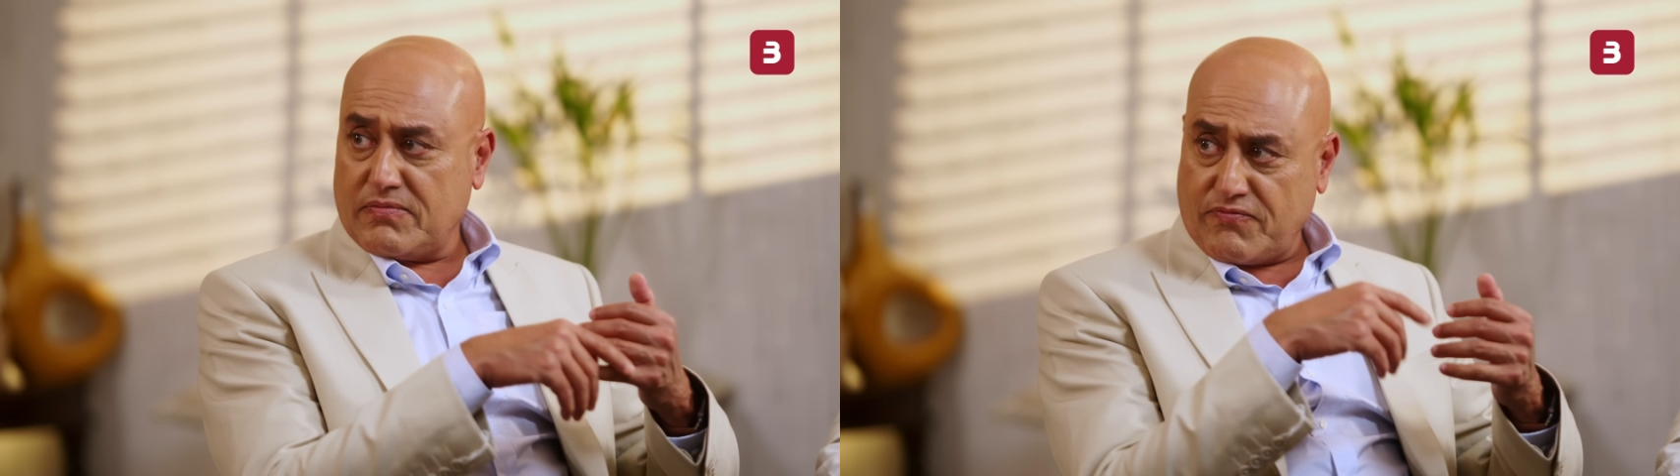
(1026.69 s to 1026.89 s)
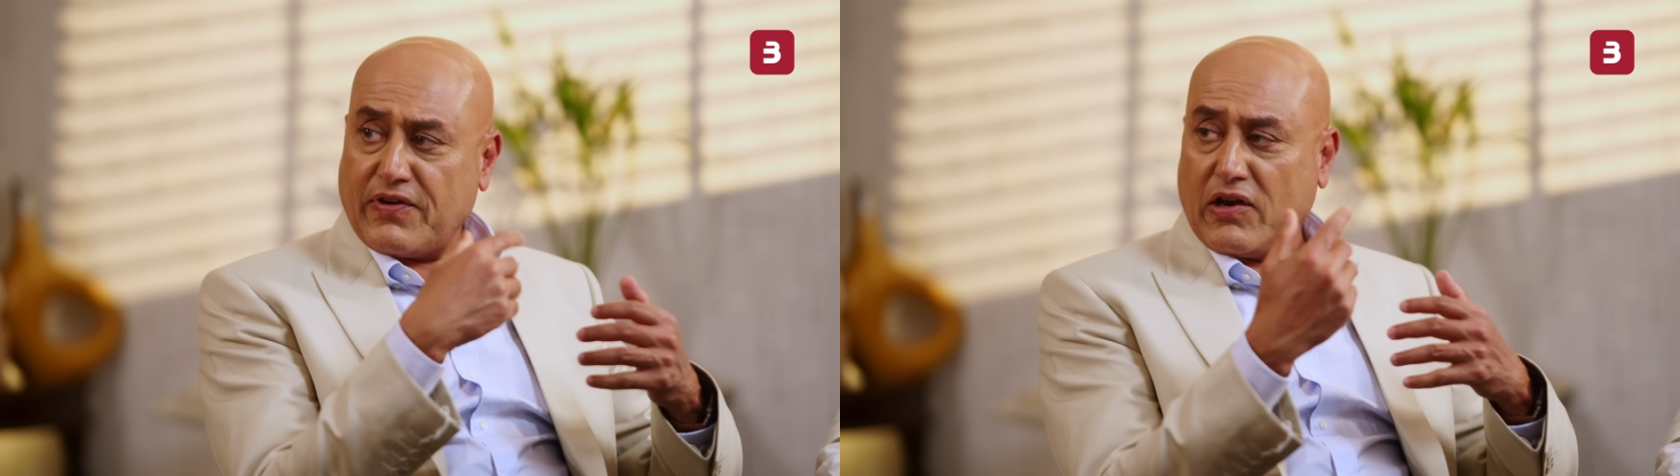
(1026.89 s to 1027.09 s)

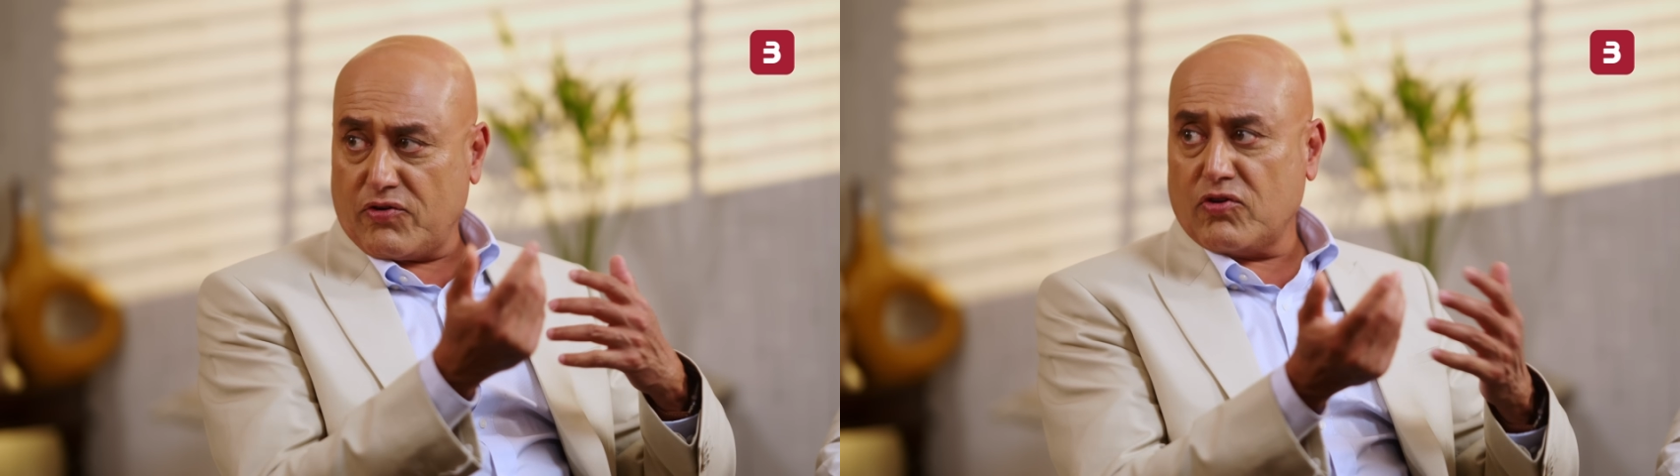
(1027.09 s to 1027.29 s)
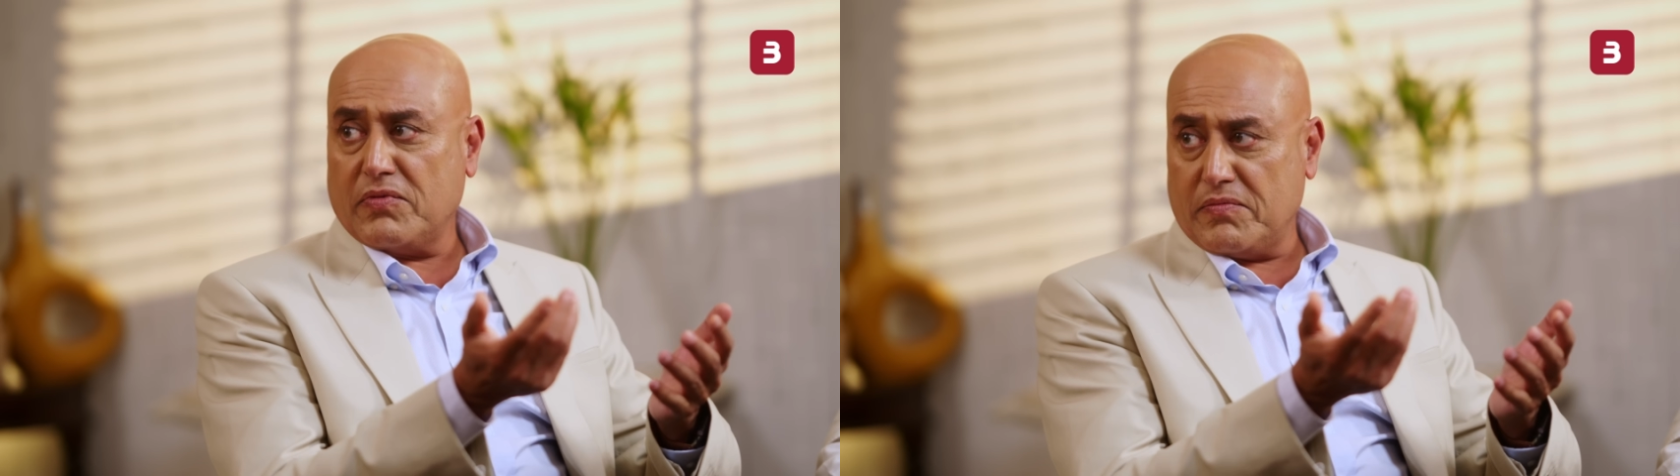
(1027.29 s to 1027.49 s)
fellow
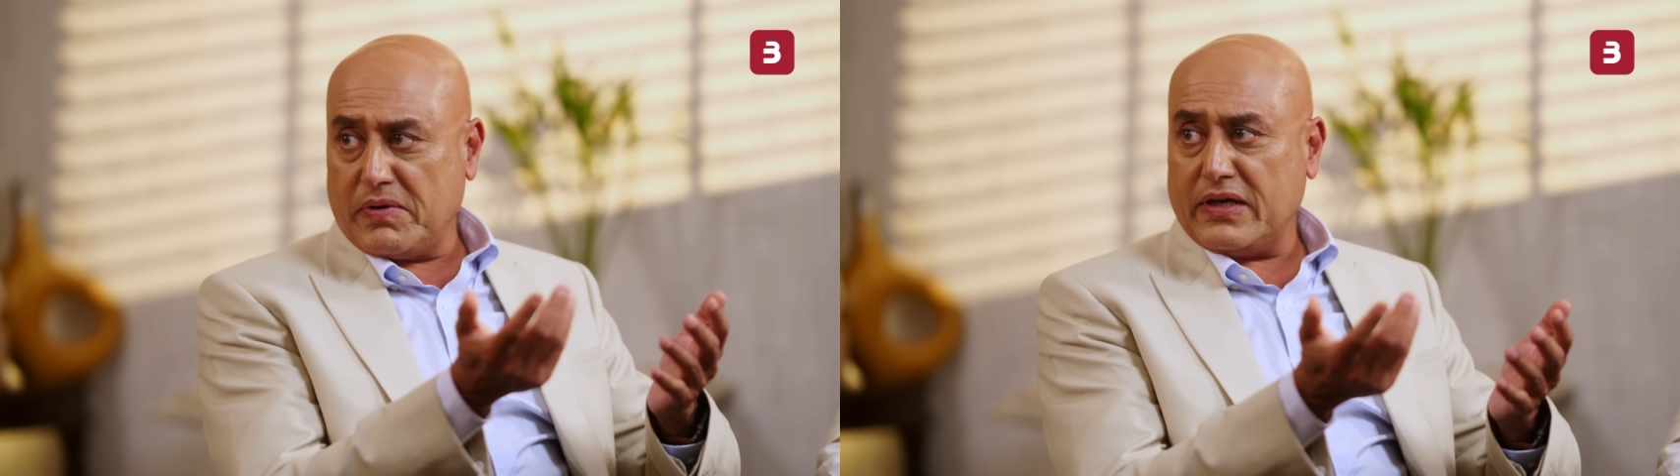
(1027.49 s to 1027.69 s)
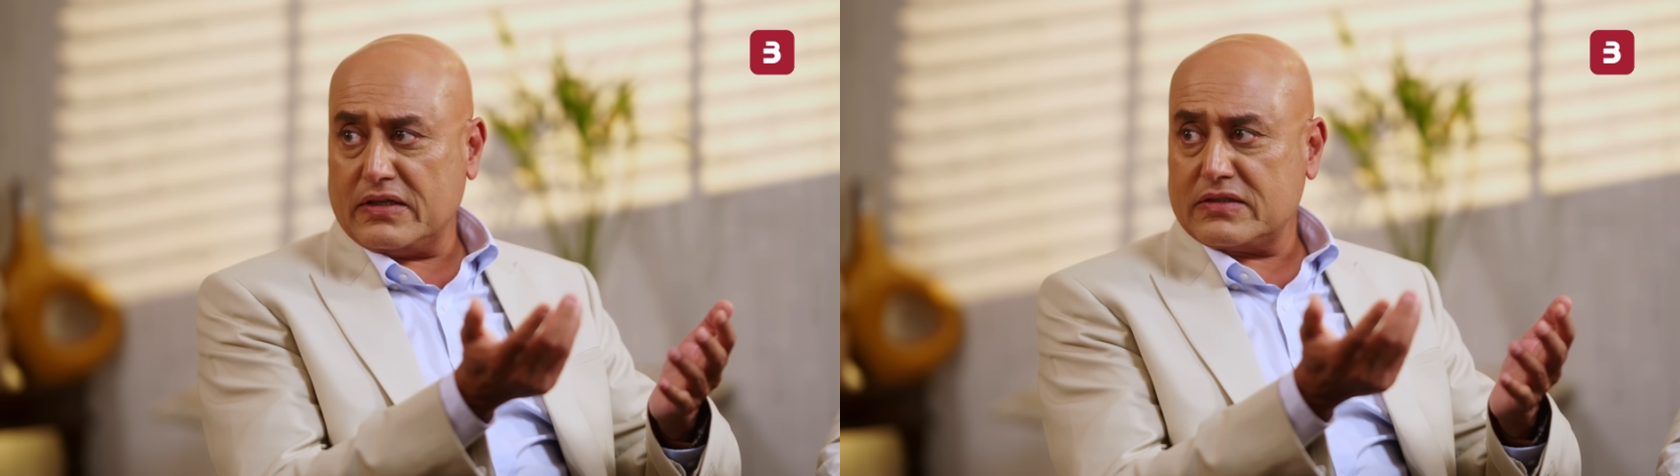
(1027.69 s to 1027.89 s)
human
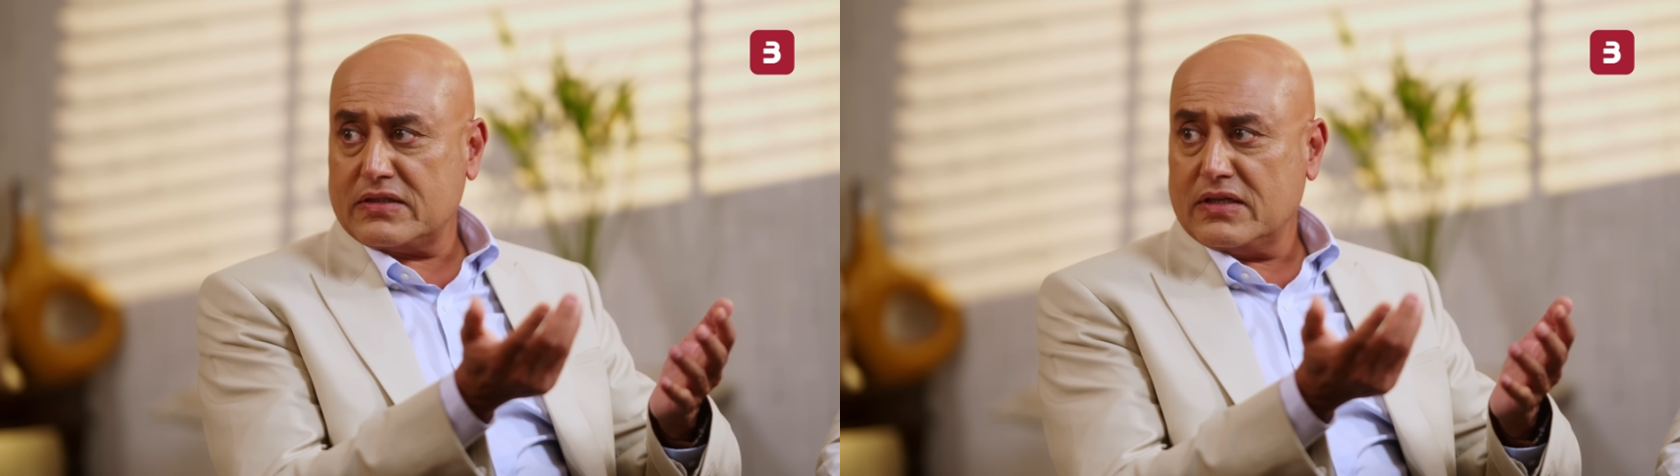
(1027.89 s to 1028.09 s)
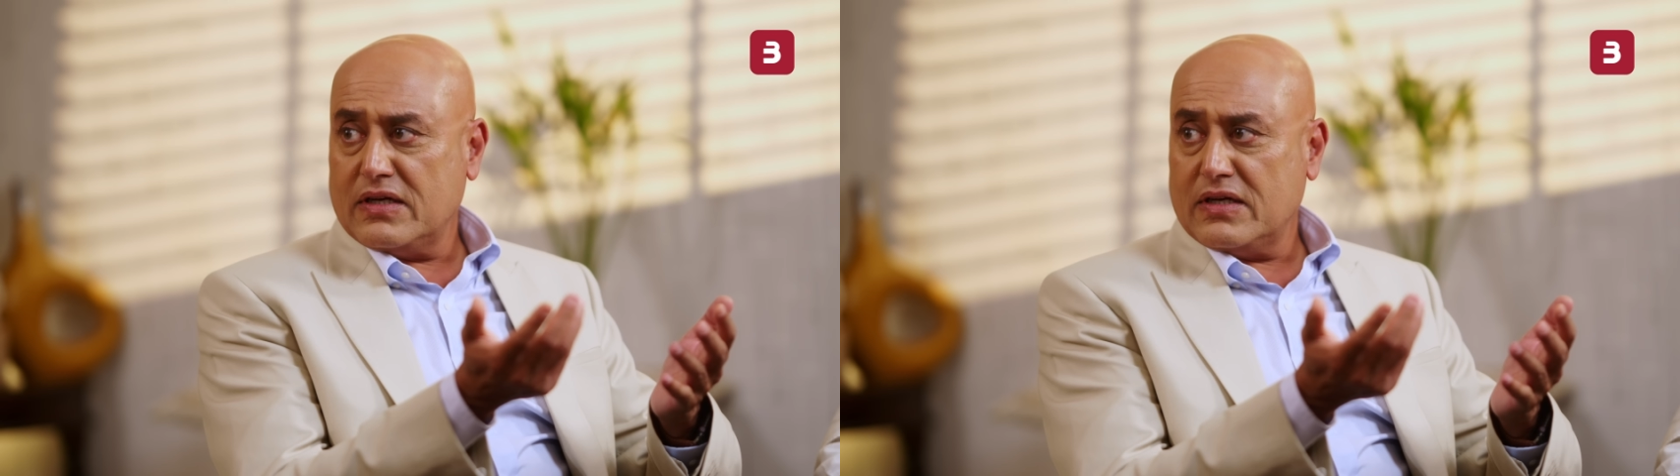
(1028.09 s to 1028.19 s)
beings.